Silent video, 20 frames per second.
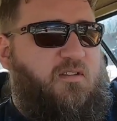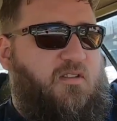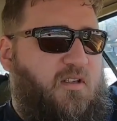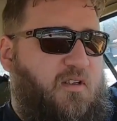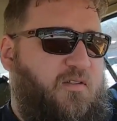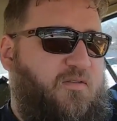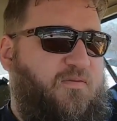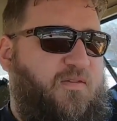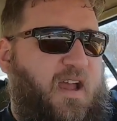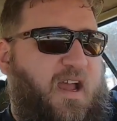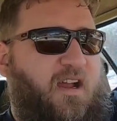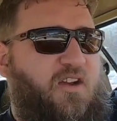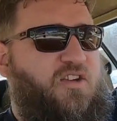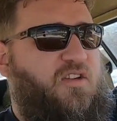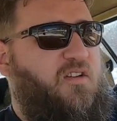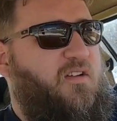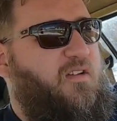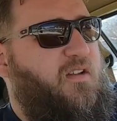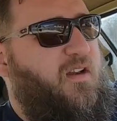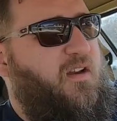There's
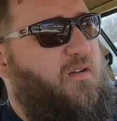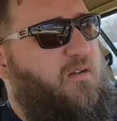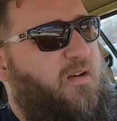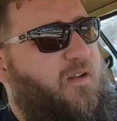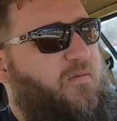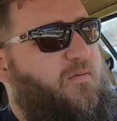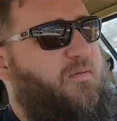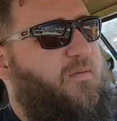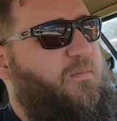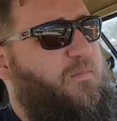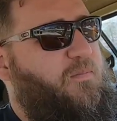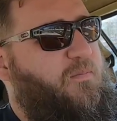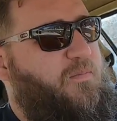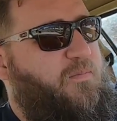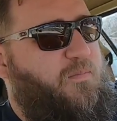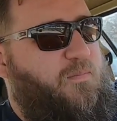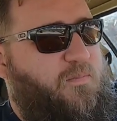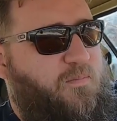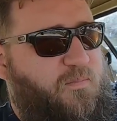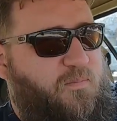factions I don't have
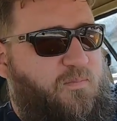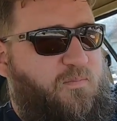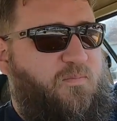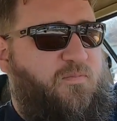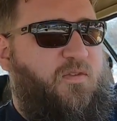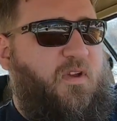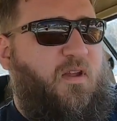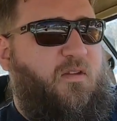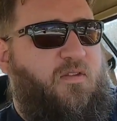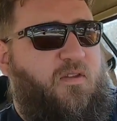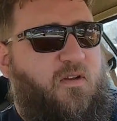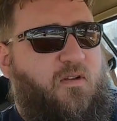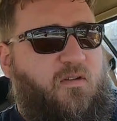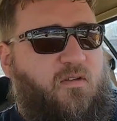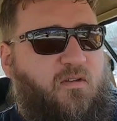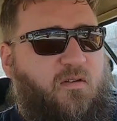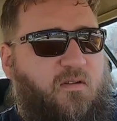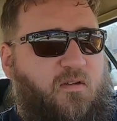faith in,